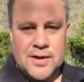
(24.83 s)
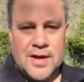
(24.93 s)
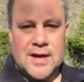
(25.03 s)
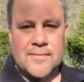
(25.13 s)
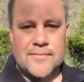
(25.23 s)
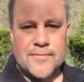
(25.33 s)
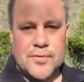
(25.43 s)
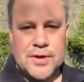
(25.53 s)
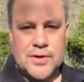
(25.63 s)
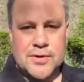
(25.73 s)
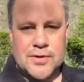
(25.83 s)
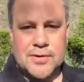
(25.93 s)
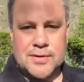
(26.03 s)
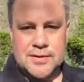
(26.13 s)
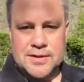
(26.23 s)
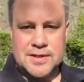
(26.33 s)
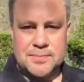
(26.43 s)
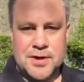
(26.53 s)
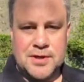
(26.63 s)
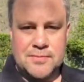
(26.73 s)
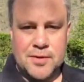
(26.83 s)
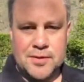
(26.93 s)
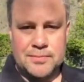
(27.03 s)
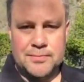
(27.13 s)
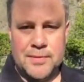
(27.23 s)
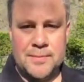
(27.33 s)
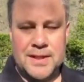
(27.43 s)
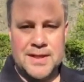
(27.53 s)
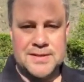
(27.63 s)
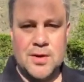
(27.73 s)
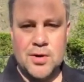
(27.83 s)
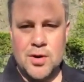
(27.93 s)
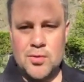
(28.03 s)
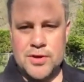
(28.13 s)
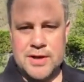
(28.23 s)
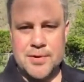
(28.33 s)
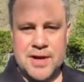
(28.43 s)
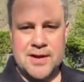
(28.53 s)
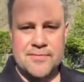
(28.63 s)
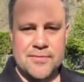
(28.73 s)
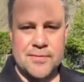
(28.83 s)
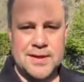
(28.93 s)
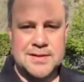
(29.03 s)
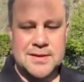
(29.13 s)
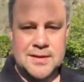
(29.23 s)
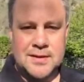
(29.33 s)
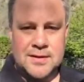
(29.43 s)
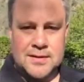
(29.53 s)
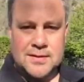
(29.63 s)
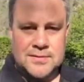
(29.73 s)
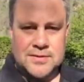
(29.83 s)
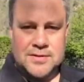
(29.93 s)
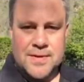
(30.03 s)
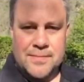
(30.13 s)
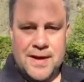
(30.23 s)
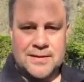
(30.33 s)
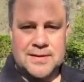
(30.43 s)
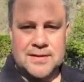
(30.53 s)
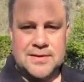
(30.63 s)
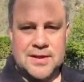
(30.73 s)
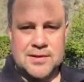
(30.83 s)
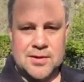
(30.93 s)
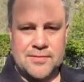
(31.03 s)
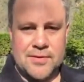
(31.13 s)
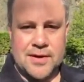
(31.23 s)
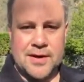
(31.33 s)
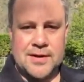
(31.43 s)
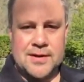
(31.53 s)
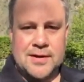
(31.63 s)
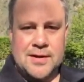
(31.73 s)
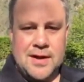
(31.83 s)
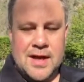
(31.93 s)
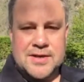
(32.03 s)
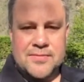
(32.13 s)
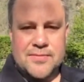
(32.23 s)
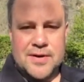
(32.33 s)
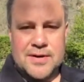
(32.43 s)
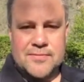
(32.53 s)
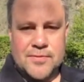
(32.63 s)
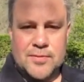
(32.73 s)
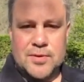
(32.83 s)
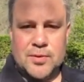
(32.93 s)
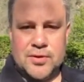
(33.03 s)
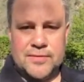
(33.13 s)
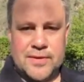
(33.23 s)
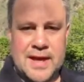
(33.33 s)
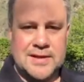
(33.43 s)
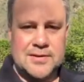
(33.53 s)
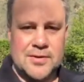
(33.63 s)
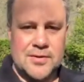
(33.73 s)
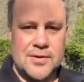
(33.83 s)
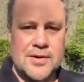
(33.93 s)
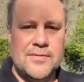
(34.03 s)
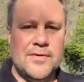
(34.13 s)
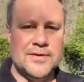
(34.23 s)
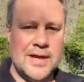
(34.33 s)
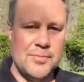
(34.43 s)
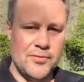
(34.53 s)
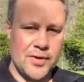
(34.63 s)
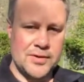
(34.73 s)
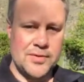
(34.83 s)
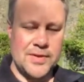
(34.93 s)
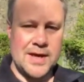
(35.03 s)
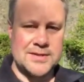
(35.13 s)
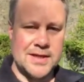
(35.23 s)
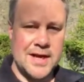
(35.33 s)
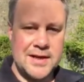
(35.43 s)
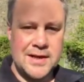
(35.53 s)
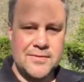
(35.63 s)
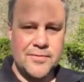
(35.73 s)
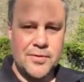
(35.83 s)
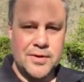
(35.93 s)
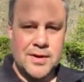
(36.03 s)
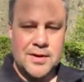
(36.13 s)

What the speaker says: fruitier expression with a bit less alcohol than you might have for reds. So to me it makes sense that you look for a different fruit source for that. So for example, for our 2018 fruit,